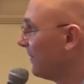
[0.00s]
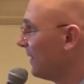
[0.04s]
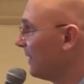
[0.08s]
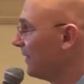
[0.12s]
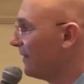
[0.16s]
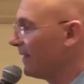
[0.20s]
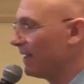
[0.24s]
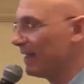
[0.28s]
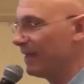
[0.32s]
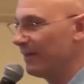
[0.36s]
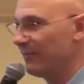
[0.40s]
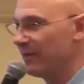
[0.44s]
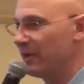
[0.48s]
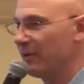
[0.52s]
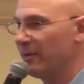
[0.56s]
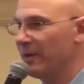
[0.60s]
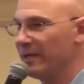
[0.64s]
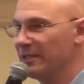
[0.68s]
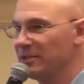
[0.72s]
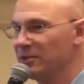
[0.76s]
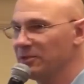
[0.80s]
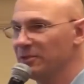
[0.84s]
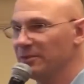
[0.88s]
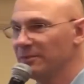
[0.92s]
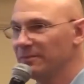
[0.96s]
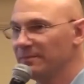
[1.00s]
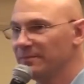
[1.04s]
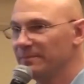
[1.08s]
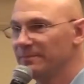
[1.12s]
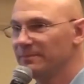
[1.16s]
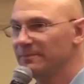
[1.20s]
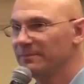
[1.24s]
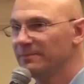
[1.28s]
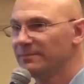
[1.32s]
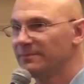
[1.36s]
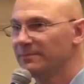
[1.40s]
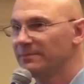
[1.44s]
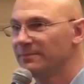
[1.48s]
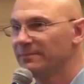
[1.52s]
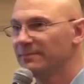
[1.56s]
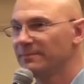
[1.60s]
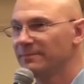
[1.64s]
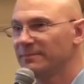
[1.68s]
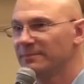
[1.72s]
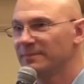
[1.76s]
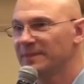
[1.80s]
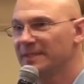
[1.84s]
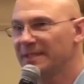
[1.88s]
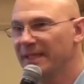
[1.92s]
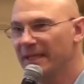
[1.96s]
And then I have a question.
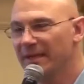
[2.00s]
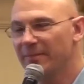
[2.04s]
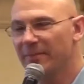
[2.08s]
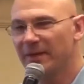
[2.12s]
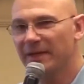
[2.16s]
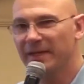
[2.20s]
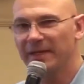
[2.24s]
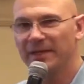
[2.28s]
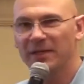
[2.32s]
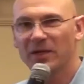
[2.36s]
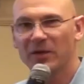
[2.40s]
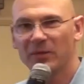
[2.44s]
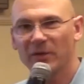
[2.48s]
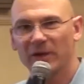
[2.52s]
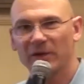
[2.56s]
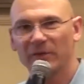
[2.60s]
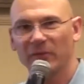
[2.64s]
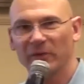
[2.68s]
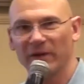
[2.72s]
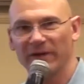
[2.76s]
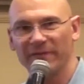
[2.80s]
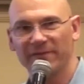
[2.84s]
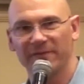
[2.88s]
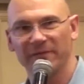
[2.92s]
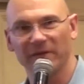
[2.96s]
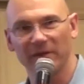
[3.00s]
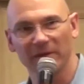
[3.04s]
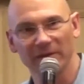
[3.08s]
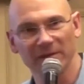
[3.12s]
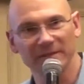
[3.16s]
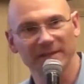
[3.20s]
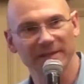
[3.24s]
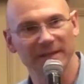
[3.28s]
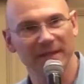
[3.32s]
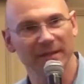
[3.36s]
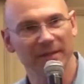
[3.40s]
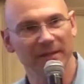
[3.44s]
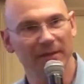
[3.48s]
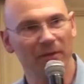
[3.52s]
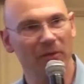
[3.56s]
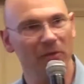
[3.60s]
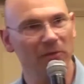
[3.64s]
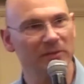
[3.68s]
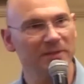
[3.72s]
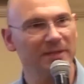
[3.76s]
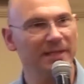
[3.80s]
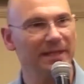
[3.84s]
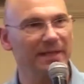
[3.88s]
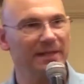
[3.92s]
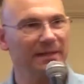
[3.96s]
Does anybody know what reverse
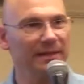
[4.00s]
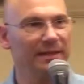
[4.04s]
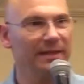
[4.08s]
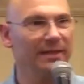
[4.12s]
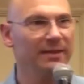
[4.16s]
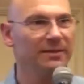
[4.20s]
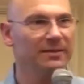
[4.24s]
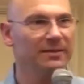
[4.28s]
wholesaling